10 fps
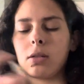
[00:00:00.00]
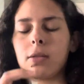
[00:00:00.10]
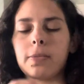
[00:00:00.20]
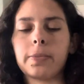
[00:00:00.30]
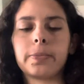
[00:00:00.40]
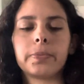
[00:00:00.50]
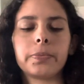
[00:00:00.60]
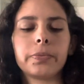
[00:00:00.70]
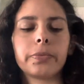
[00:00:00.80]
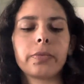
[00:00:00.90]

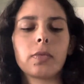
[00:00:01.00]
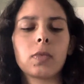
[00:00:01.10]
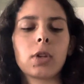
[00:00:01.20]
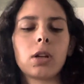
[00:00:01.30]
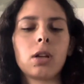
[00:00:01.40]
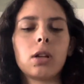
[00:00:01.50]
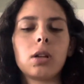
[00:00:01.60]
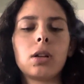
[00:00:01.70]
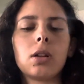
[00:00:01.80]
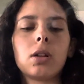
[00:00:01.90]

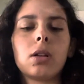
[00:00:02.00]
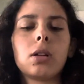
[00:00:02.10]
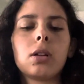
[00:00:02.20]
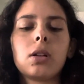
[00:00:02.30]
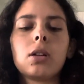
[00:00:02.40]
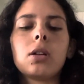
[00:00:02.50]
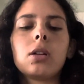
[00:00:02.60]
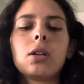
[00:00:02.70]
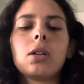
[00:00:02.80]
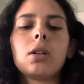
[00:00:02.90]

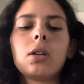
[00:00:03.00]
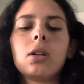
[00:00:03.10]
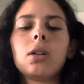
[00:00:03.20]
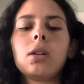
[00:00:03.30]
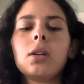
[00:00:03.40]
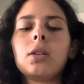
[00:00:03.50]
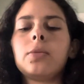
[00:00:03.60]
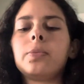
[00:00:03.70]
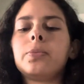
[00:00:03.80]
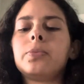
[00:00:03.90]

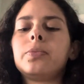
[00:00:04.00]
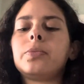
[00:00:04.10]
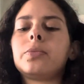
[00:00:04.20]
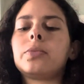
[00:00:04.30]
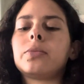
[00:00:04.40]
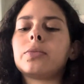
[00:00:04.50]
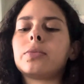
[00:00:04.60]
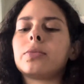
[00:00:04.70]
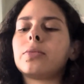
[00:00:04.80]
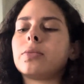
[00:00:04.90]

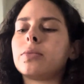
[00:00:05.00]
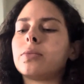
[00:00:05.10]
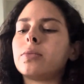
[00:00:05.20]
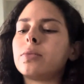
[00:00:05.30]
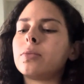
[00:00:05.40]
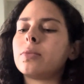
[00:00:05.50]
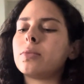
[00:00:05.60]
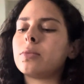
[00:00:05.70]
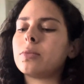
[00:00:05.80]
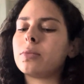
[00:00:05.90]

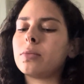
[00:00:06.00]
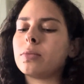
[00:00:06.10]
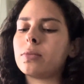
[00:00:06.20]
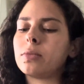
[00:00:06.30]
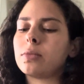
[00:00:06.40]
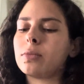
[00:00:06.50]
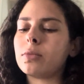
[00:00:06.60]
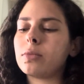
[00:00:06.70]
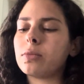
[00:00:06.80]
Nothing is said.